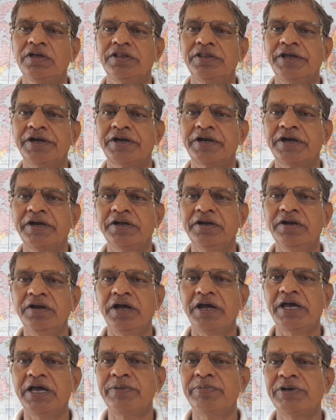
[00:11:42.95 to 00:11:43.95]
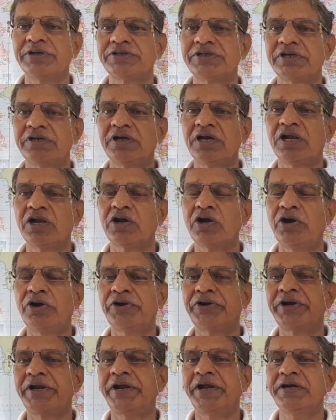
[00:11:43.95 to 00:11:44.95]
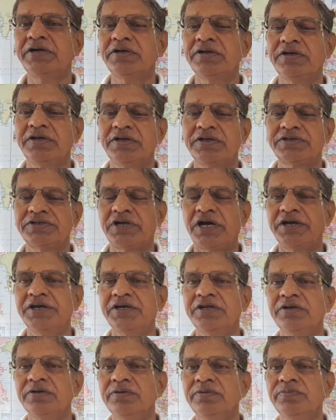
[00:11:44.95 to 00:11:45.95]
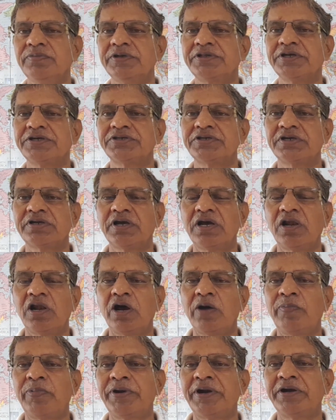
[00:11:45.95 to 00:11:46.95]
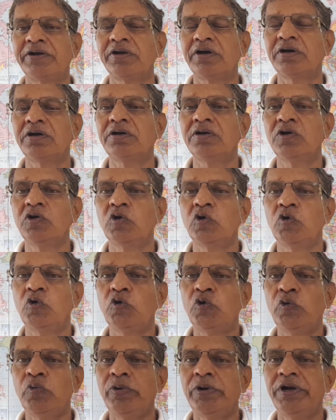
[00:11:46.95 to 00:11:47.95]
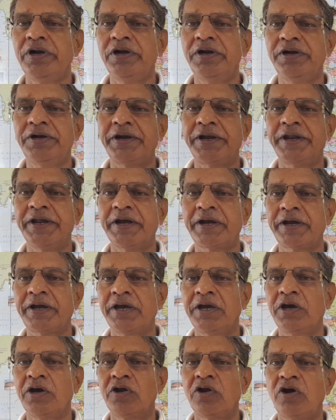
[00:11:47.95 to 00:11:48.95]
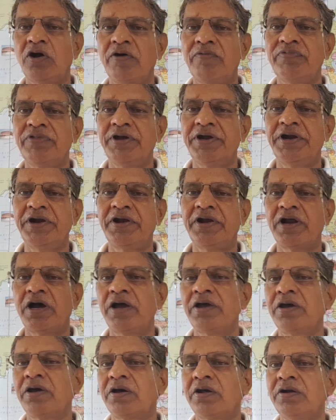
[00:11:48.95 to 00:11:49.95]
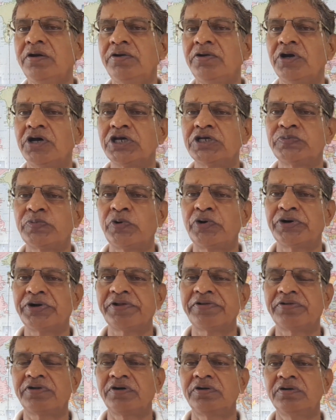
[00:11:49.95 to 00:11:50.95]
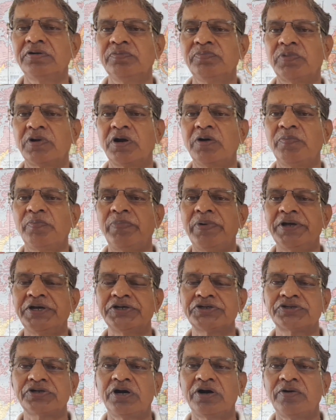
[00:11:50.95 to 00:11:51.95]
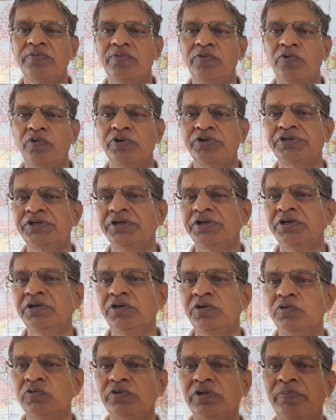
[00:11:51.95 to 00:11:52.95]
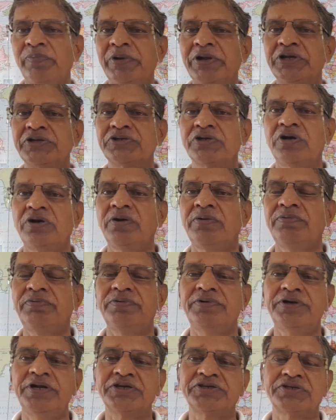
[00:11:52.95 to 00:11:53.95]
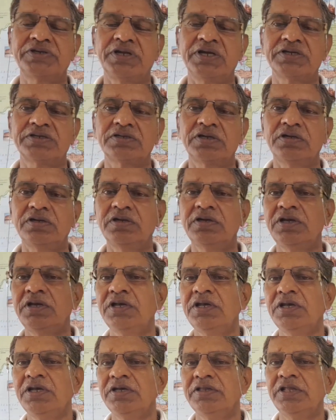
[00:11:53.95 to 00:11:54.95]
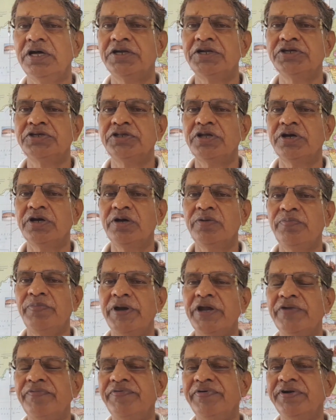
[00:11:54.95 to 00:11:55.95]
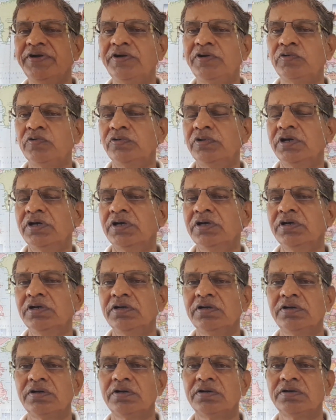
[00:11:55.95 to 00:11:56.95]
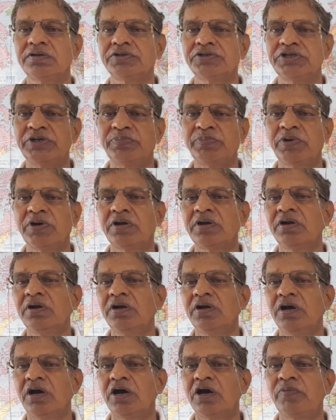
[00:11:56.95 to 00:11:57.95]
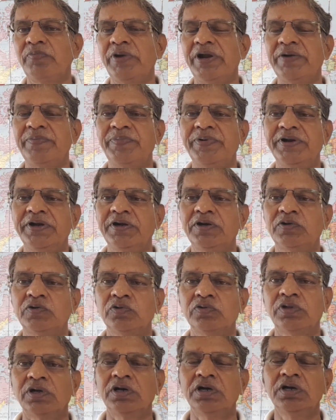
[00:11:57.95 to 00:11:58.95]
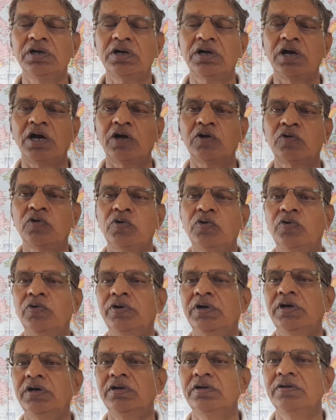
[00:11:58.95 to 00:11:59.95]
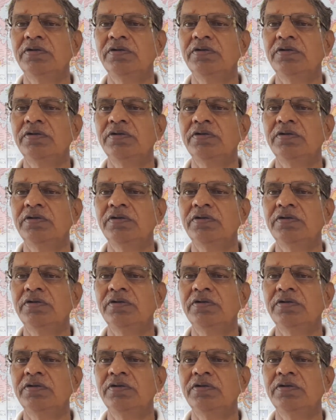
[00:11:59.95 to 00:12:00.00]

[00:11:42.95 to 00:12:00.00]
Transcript: They can have a single contract signed with a single operator who will take care of the entire transportation from place of origin to the place of destination. That is the benefit to the shipper or benefit to the cargo owner.